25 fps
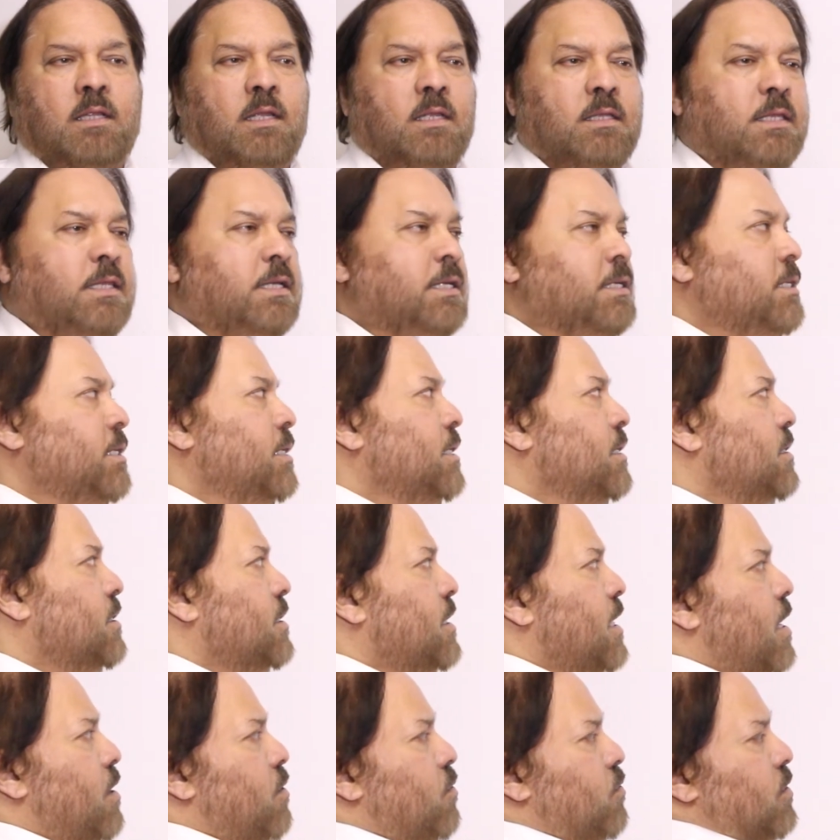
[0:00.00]
this is
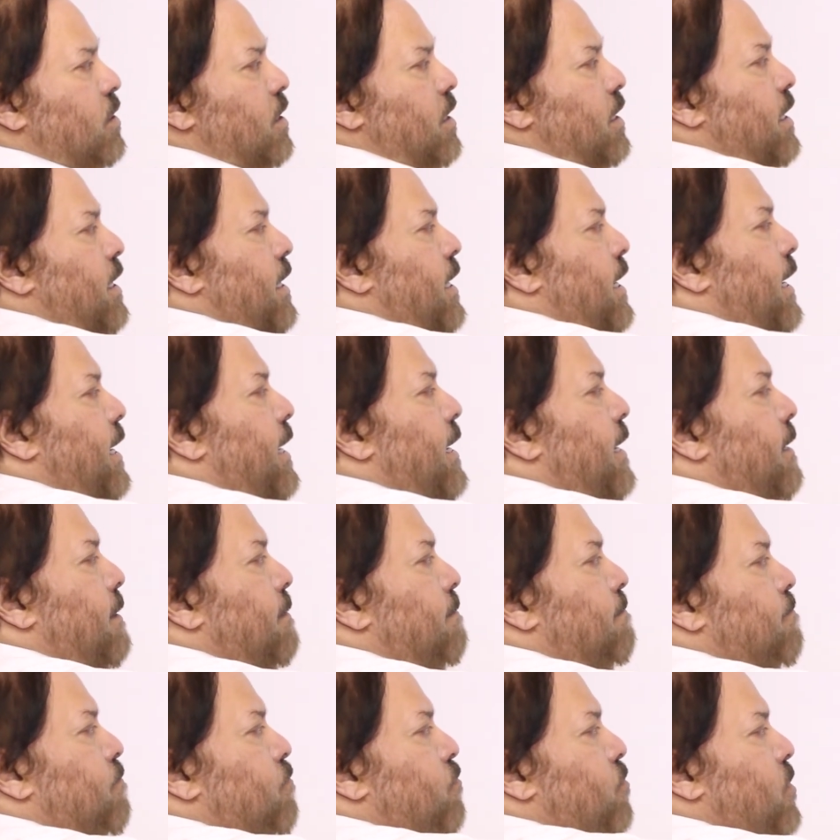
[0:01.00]
sound A,
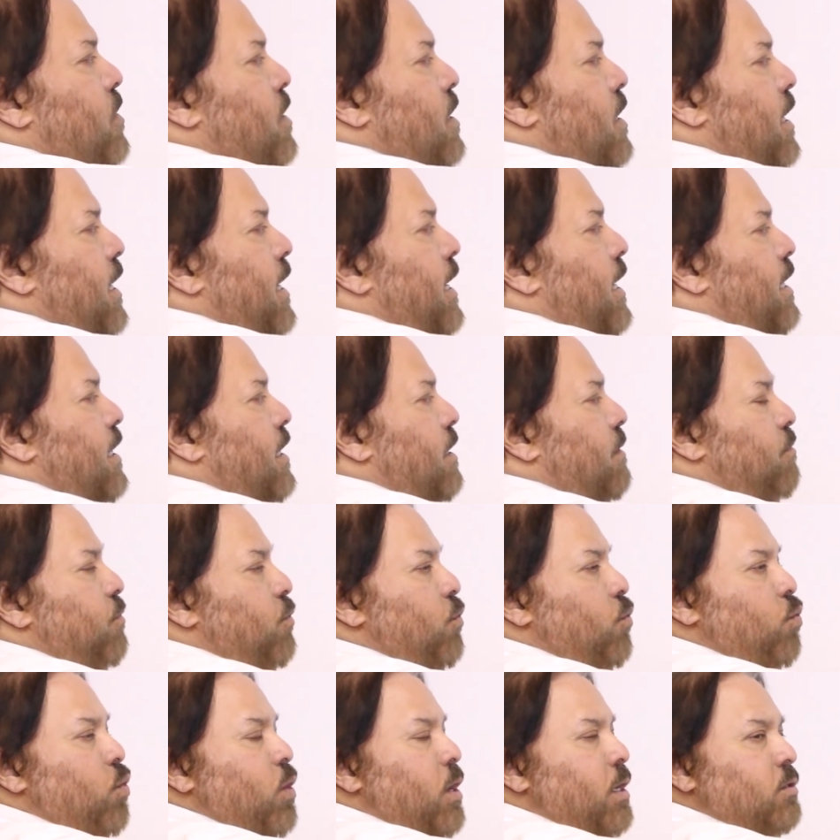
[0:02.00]
and if we
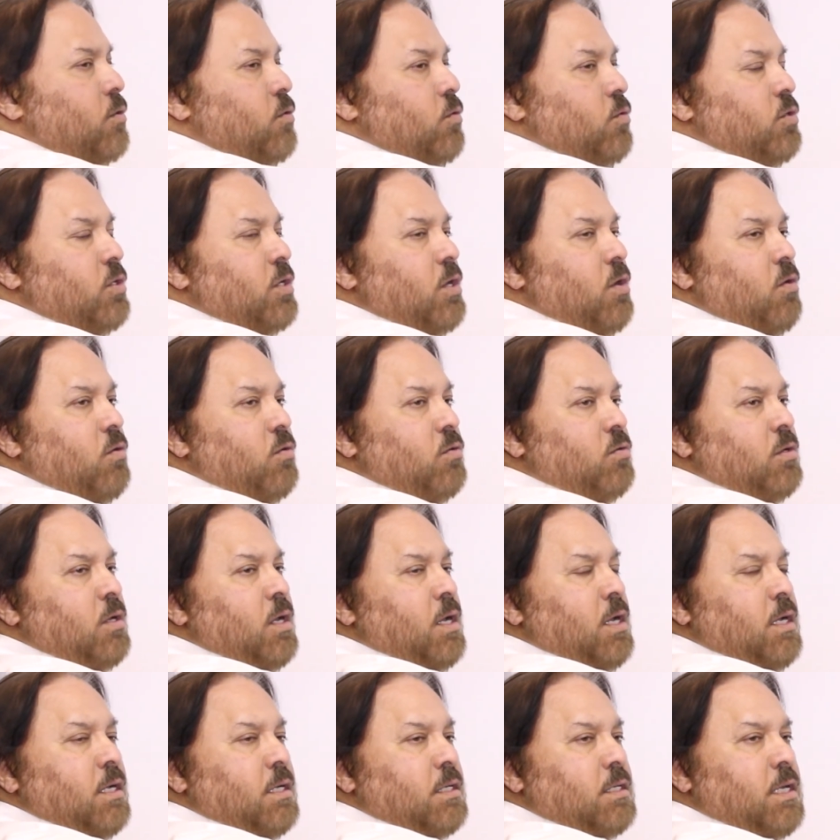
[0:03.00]
want to
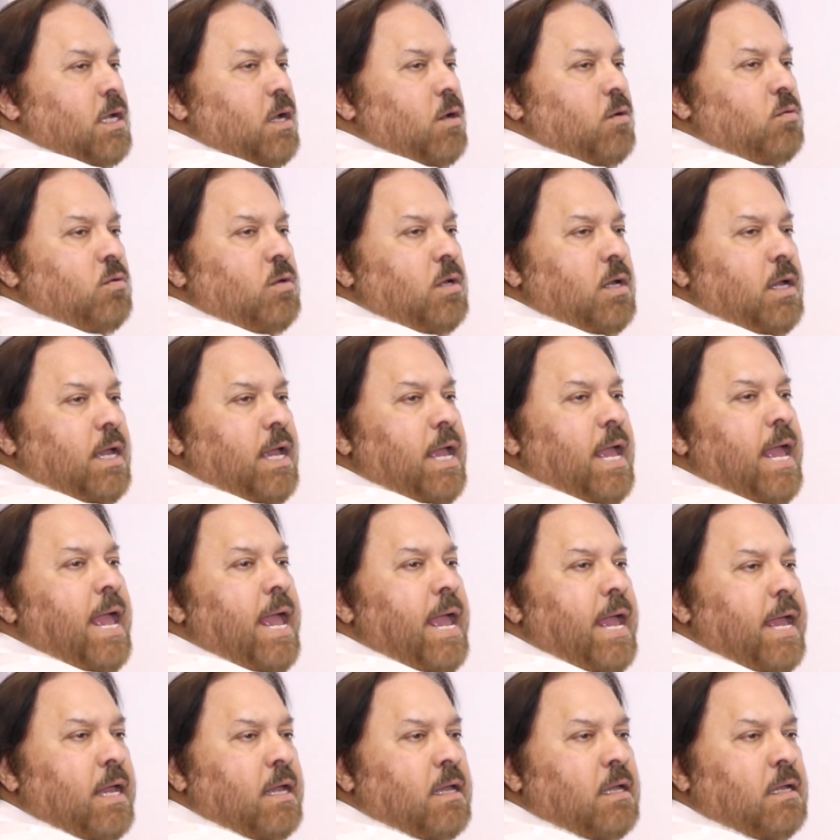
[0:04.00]
sound
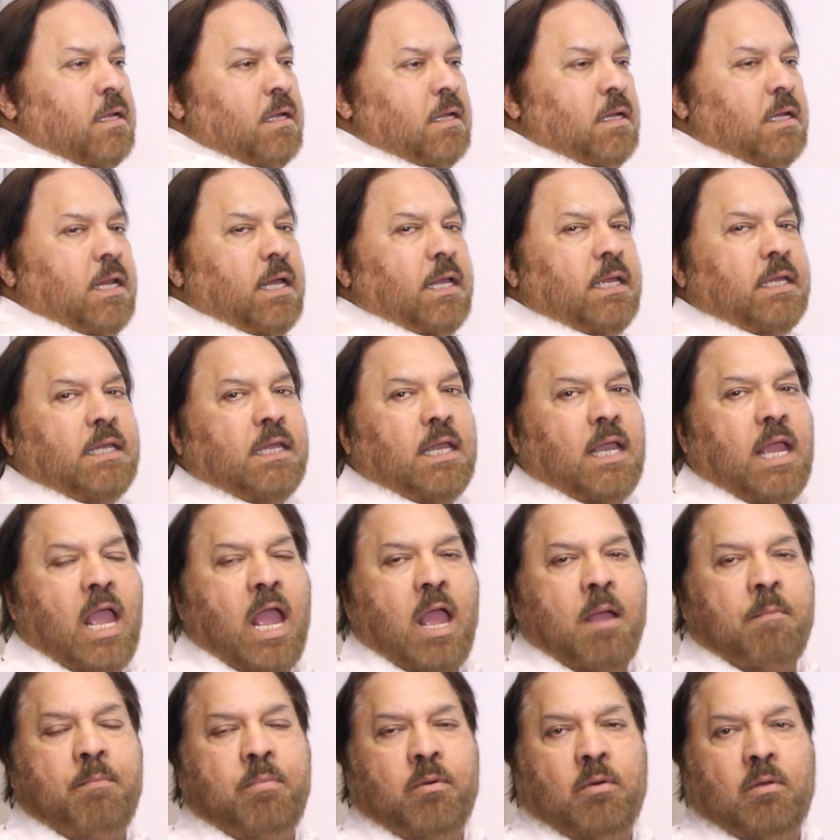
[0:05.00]
A, like
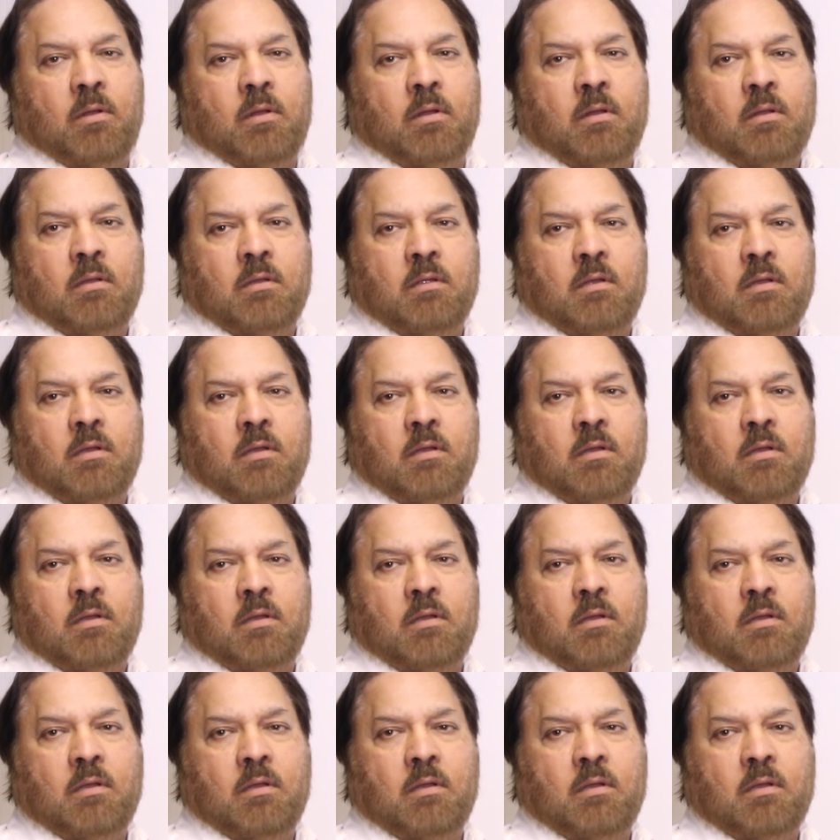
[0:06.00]
apple.